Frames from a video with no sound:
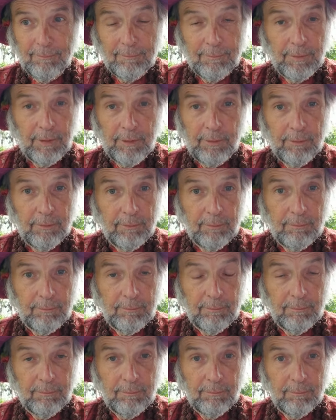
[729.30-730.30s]
And
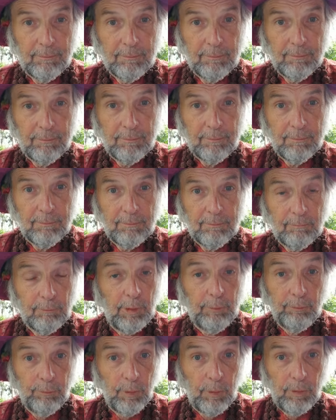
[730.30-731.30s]
we
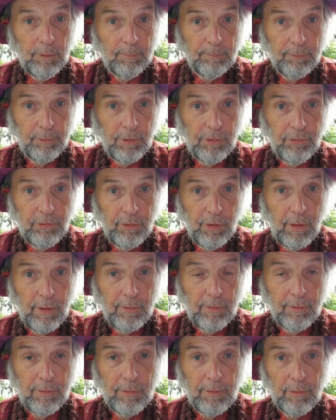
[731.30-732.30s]
fully
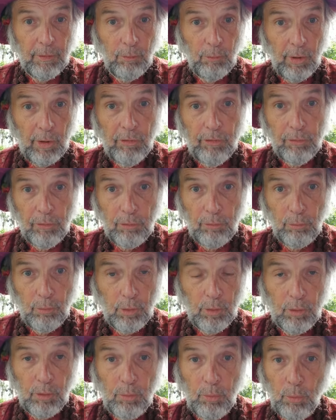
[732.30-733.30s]
appreciate that in the Western
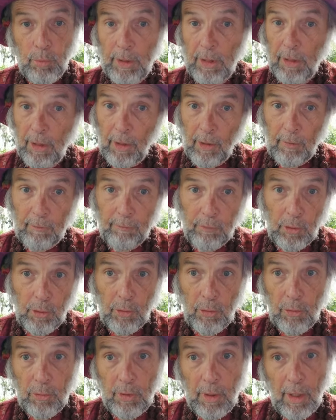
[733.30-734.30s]
world we are
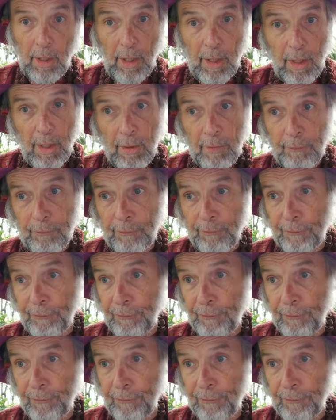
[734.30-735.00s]
viewed as